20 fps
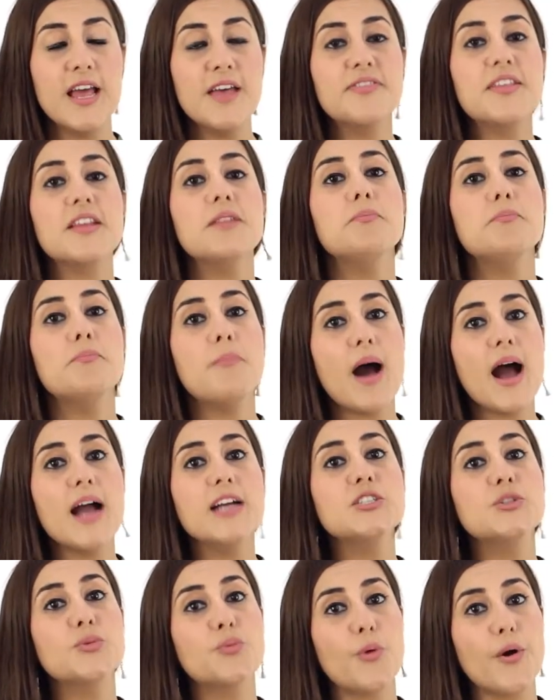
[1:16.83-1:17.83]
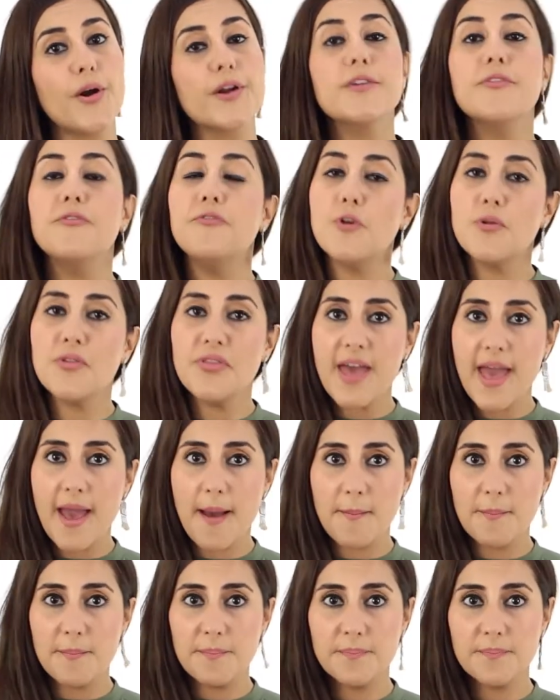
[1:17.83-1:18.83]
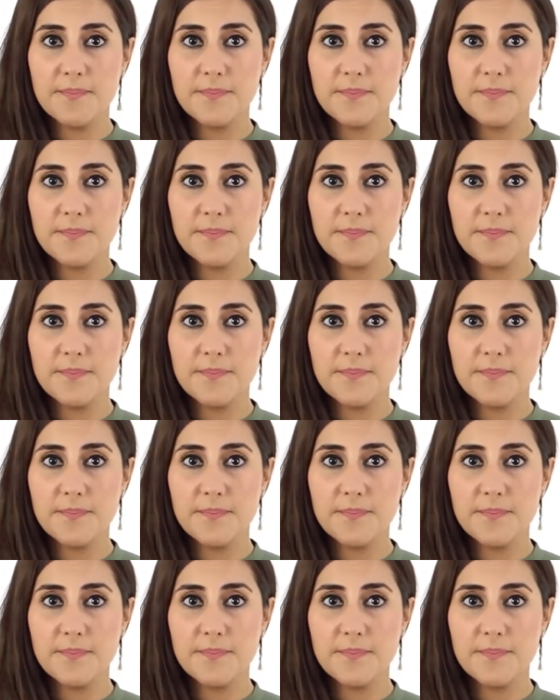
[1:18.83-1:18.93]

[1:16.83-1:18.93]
that might work for them.